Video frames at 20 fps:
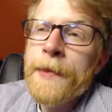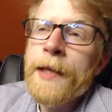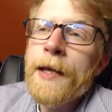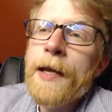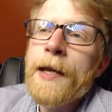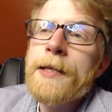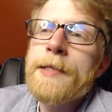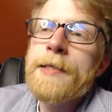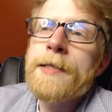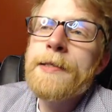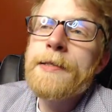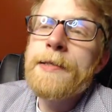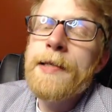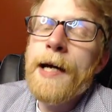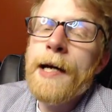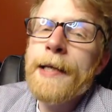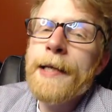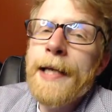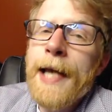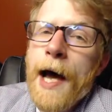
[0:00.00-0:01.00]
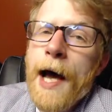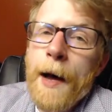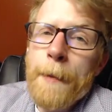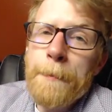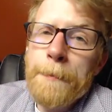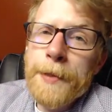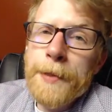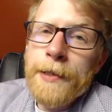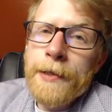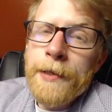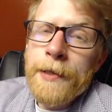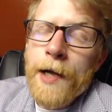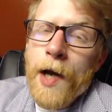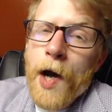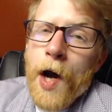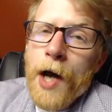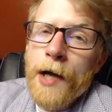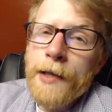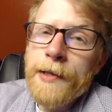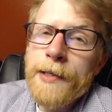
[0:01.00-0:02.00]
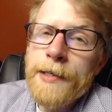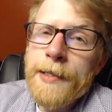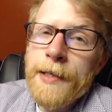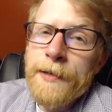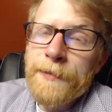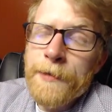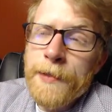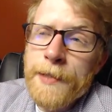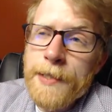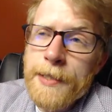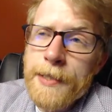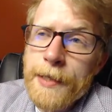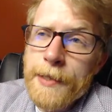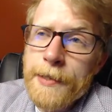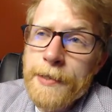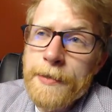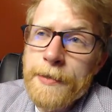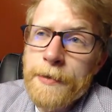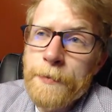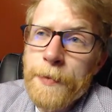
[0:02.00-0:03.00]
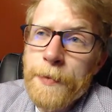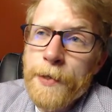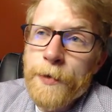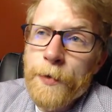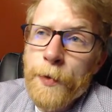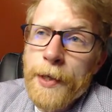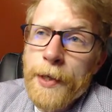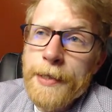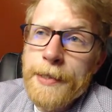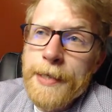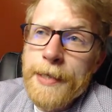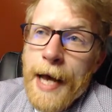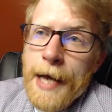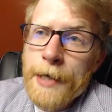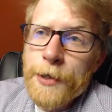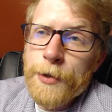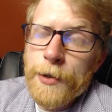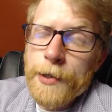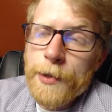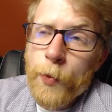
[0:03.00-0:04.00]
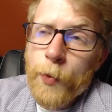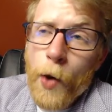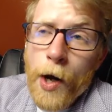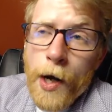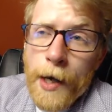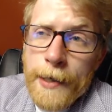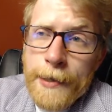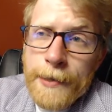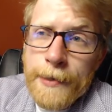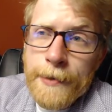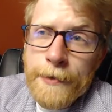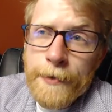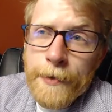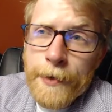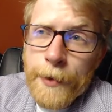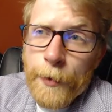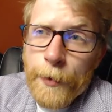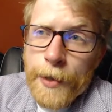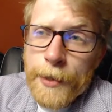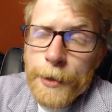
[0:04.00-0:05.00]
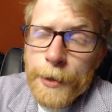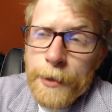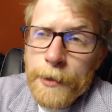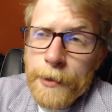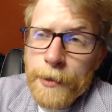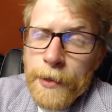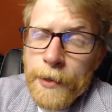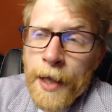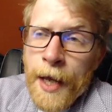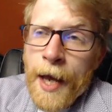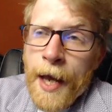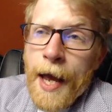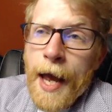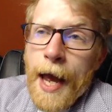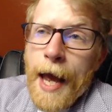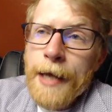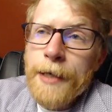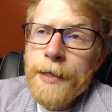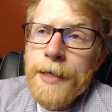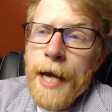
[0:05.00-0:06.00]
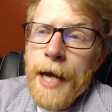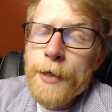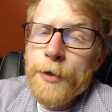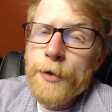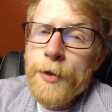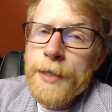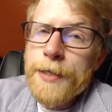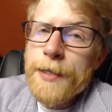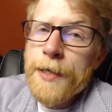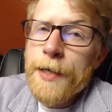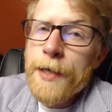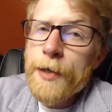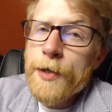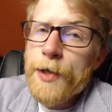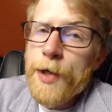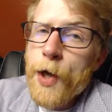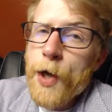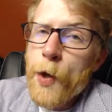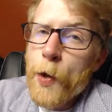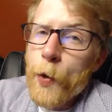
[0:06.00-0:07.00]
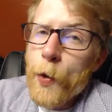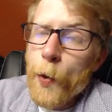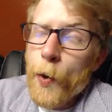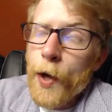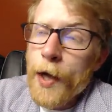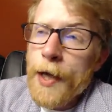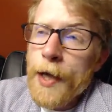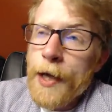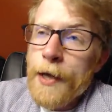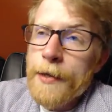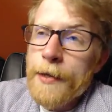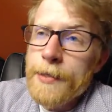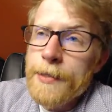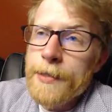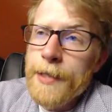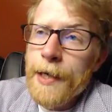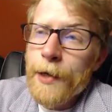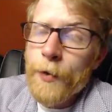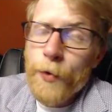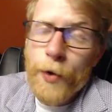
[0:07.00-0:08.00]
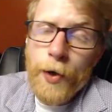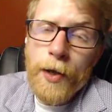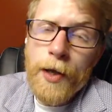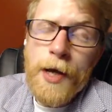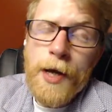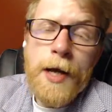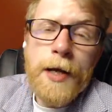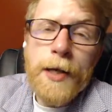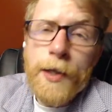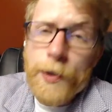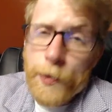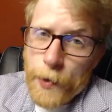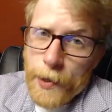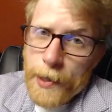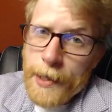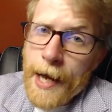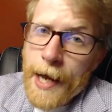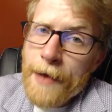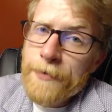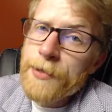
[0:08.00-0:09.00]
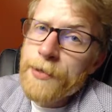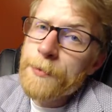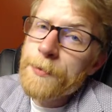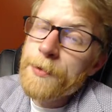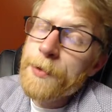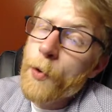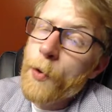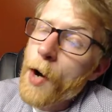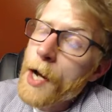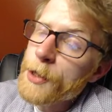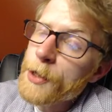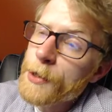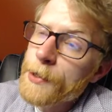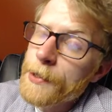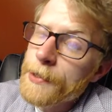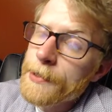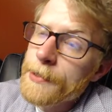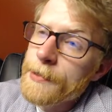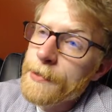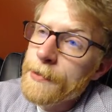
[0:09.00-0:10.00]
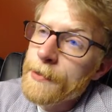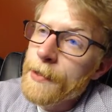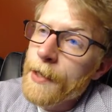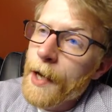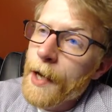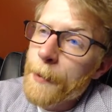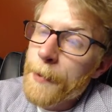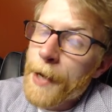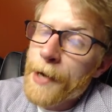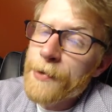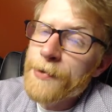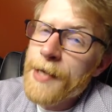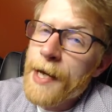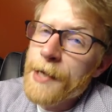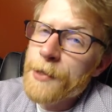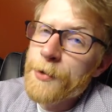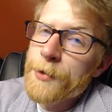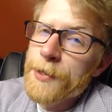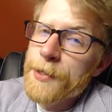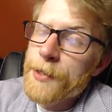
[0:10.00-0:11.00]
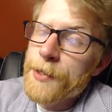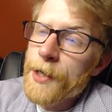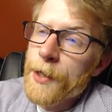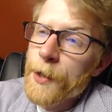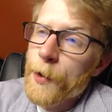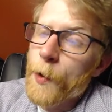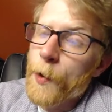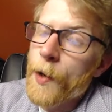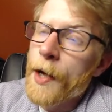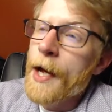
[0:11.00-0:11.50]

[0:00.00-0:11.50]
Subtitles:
Study up on the differences between Tetris 1, the original, and Tetris 2, the sequel, because we're going to have some questions about Tetris 2,